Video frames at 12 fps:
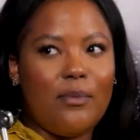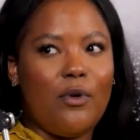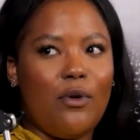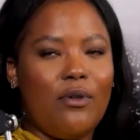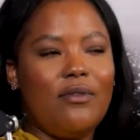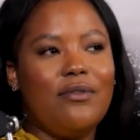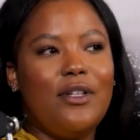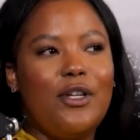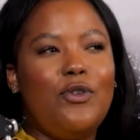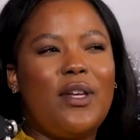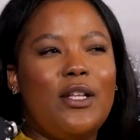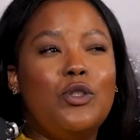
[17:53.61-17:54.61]
more,
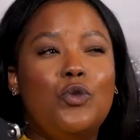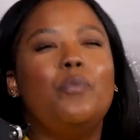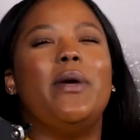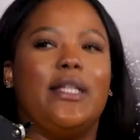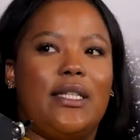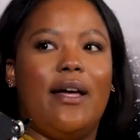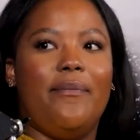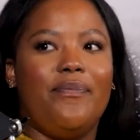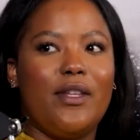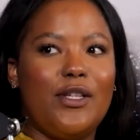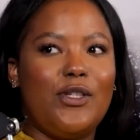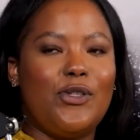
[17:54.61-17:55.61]
you can do better.
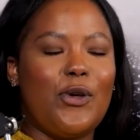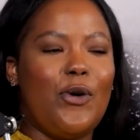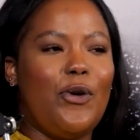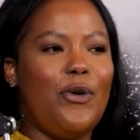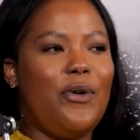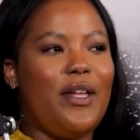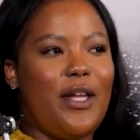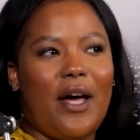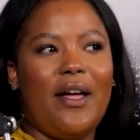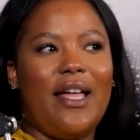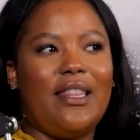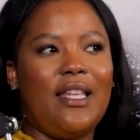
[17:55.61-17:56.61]
So
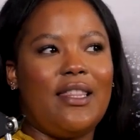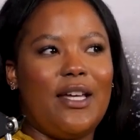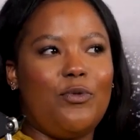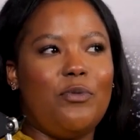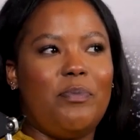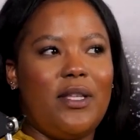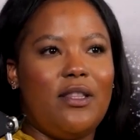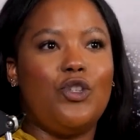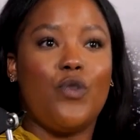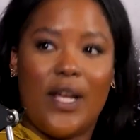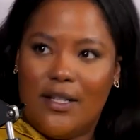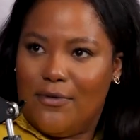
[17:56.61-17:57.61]
yeah, I think that would be the
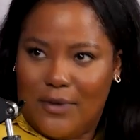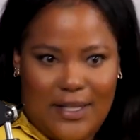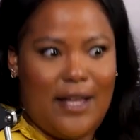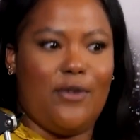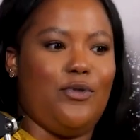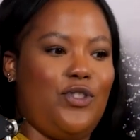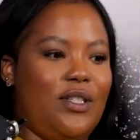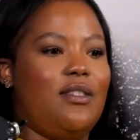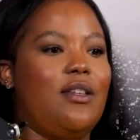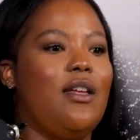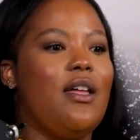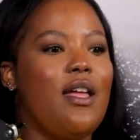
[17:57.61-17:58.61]
trend for now.
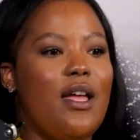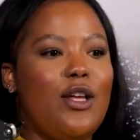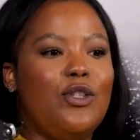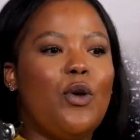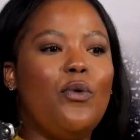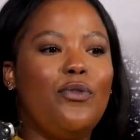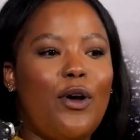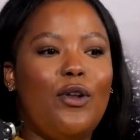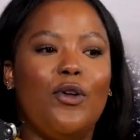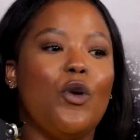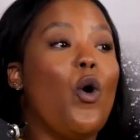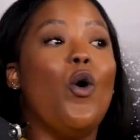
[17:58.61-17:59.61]
Just don't follow
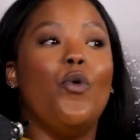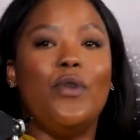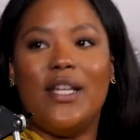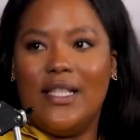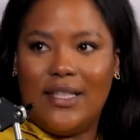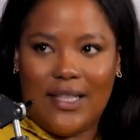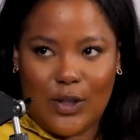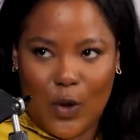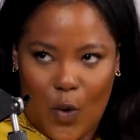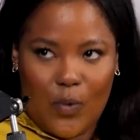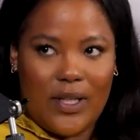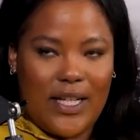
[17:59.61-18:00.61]
your own instinct
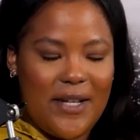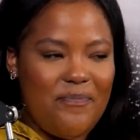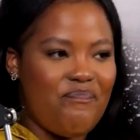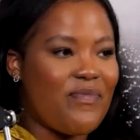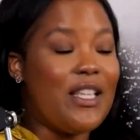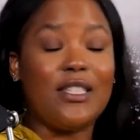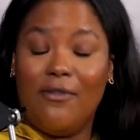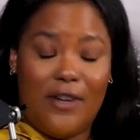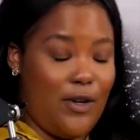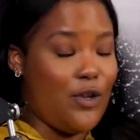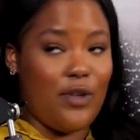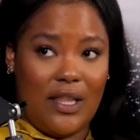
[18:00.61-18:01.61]
only. It's a
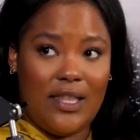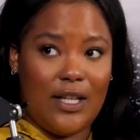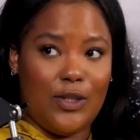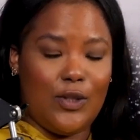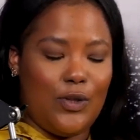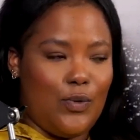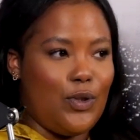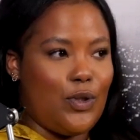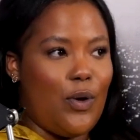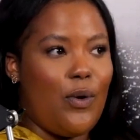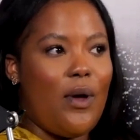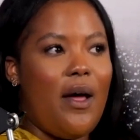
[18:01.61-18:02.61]
very good thing to do
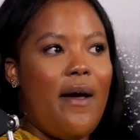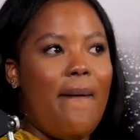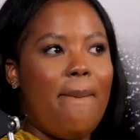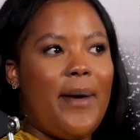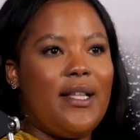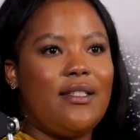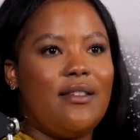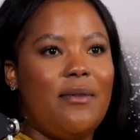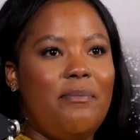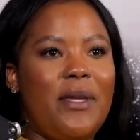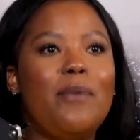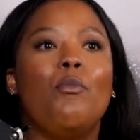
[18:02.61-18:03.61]
so, but
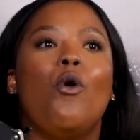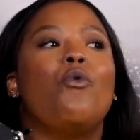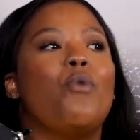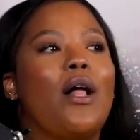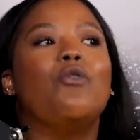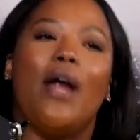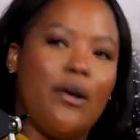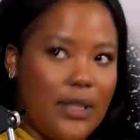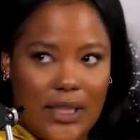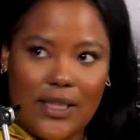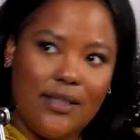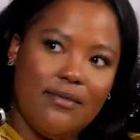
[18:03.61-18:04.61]
be more
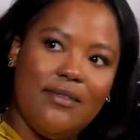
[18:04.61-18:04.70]
well-rounded.